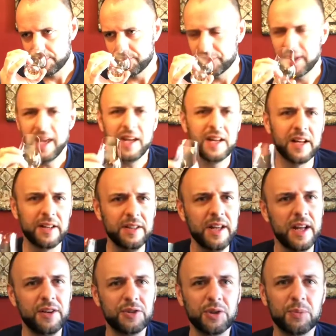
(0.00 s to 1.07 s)
Yeah,
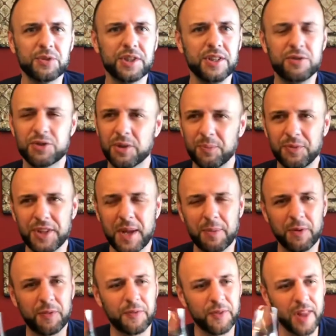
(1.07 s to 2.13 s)
there's some type
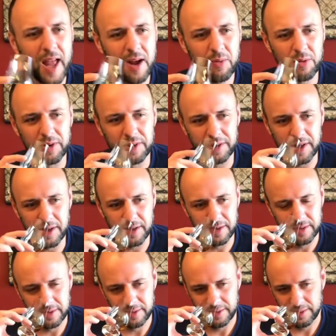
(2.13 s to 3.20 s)
of flower in
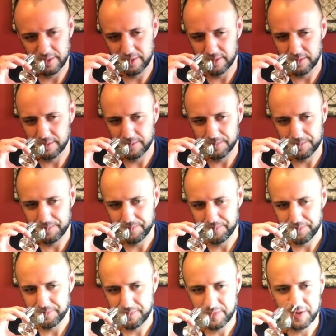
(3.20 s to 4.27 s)
there.
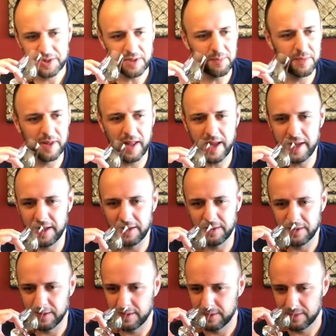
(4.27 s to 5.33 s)
Something light.
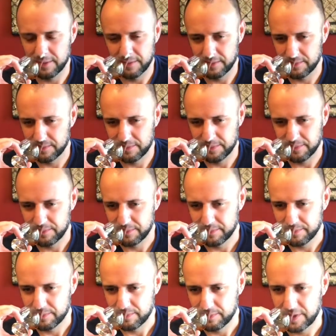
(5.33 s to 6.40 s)

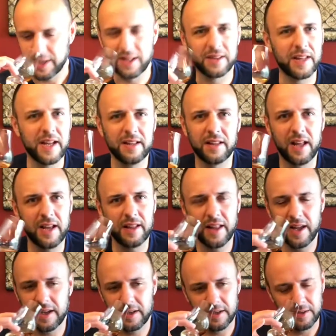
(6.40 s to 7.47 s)
Like a light
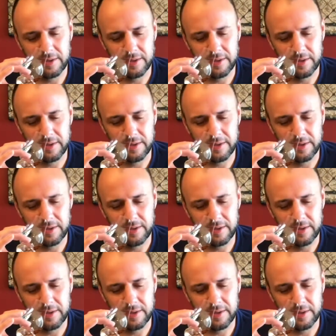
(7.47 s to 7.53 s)
lilac.